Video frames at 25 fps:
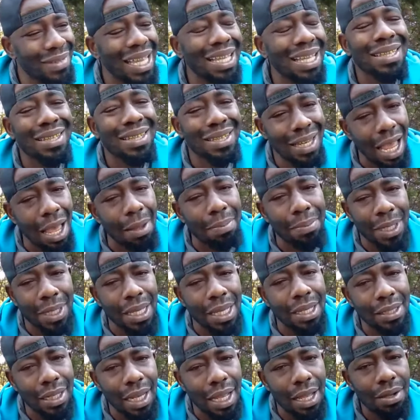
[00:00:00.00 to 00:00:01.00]
Let's stop
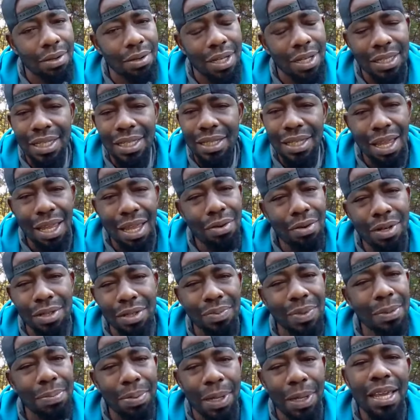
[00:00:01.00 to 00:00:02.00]
that, y'all, because as long
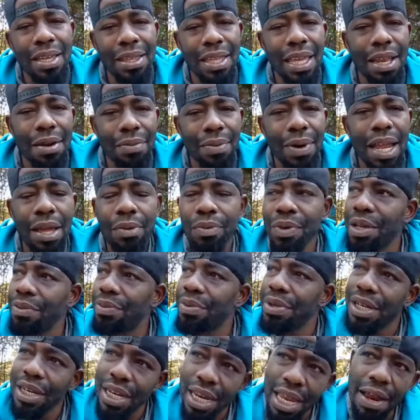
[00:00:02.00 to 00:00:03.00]
as we play that route, we
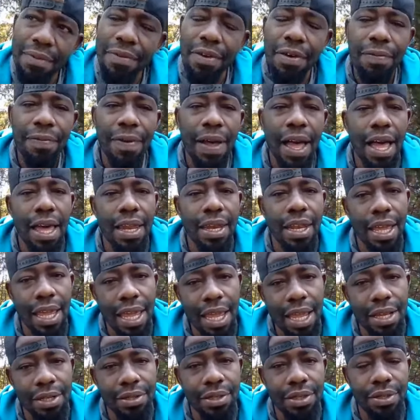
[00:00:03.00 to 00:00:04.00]
will never find an
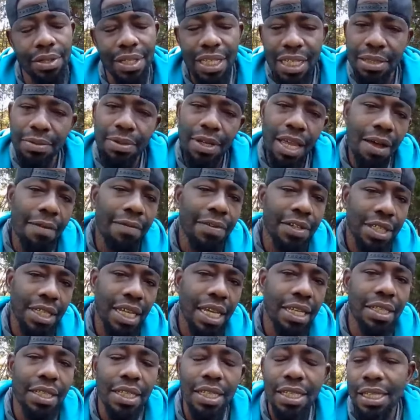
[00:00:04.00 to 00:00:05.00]
answer. This
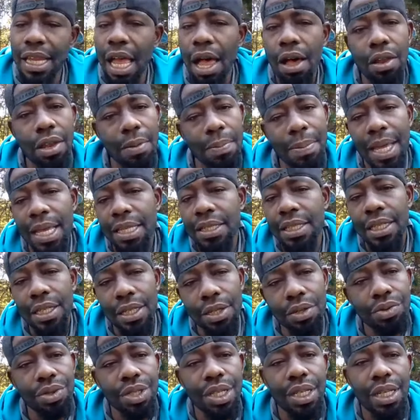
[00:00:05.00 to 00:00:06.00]
conversation is all about
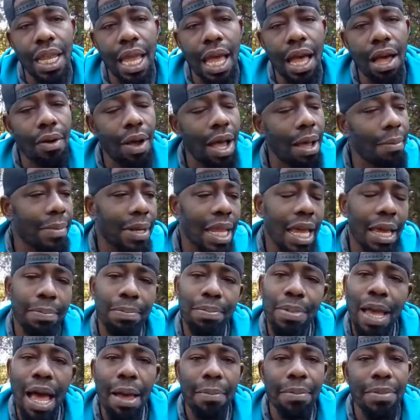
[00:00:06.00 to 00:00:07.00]
solution, y'all. I'm not
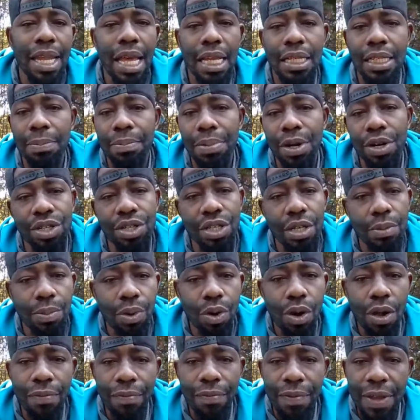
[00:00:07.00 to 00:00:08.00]
the person to
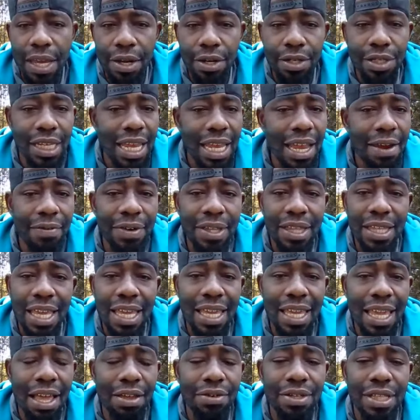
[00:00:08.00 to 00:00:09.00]
point fingers.
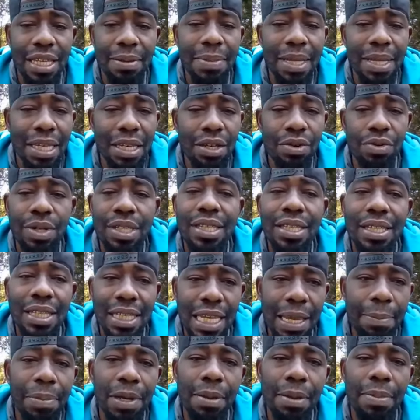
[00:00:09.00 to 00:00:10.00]
Everything y'all see me do is
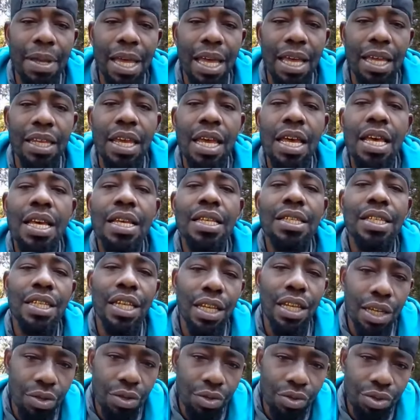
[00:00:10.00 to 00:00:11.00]
simply about
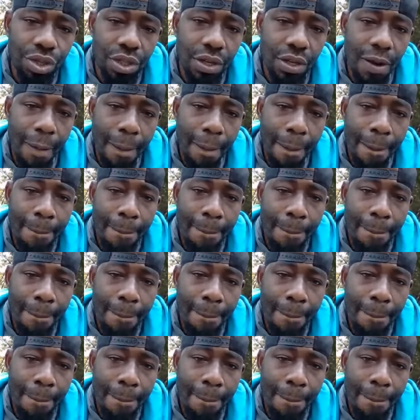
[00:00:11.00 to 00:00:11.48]
solution,